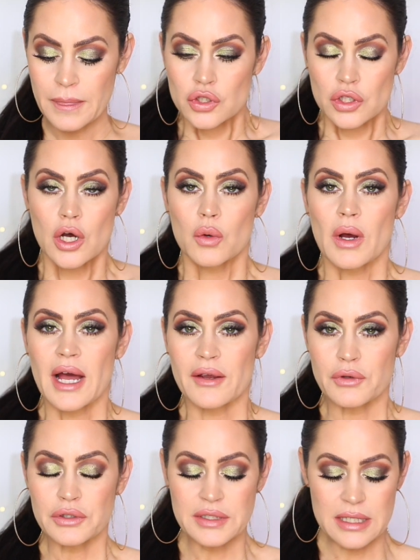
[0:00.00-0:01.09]
So I
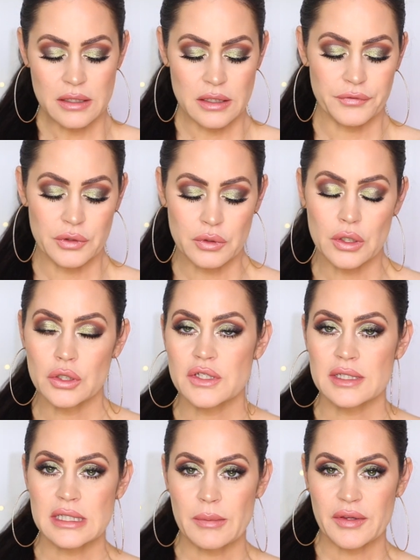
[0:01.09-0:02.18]
wrote down a few notes
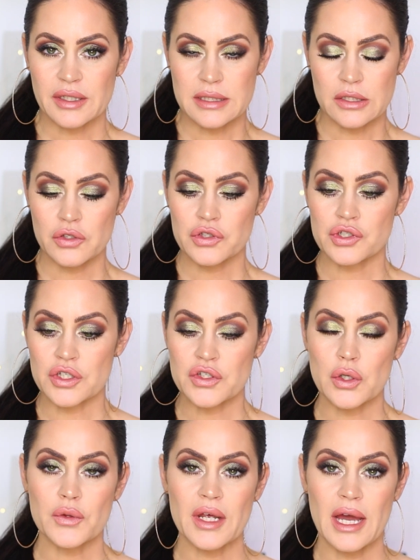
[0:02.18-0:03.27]
on some of the concealers just
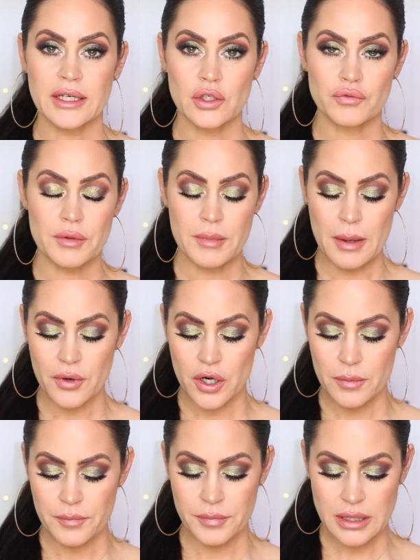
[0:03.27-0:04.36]
so that I could
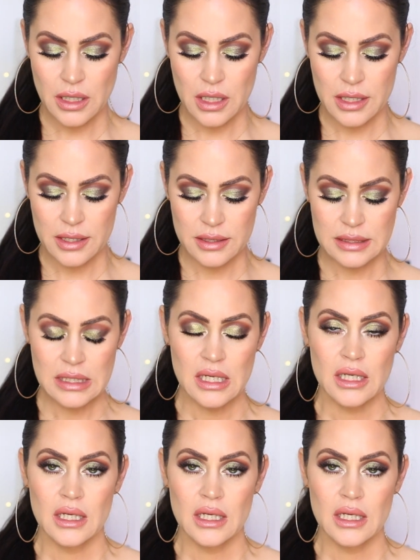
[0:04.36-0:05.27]
remember, because